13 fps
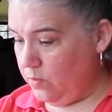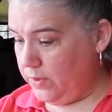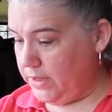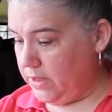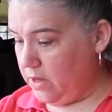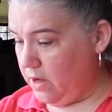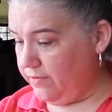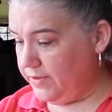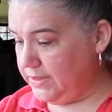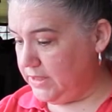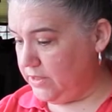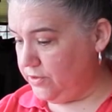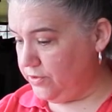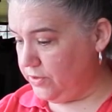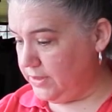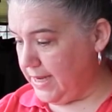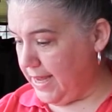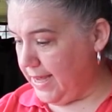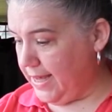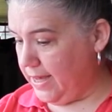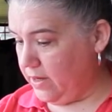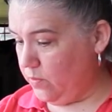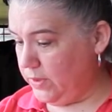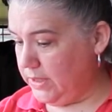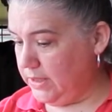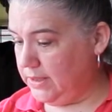we did Coffee Stitchers tag.
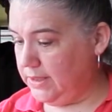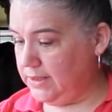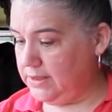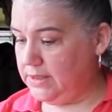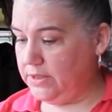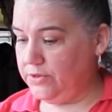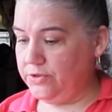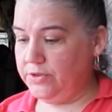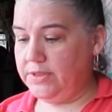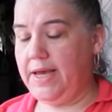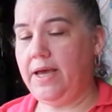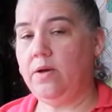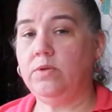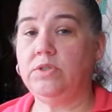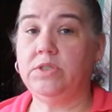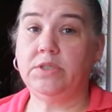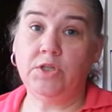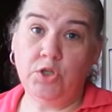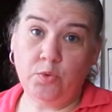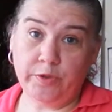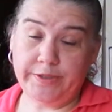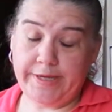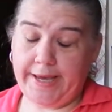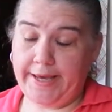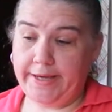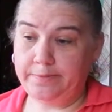We did these Stitchers tag, which is a newer
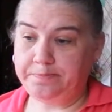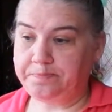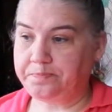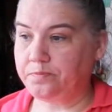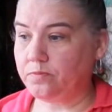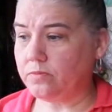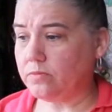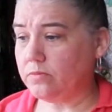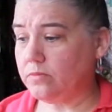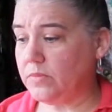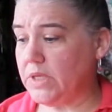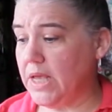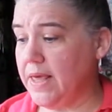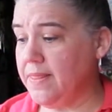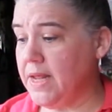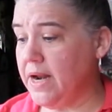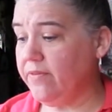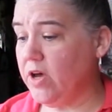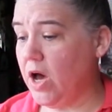tag. And then I've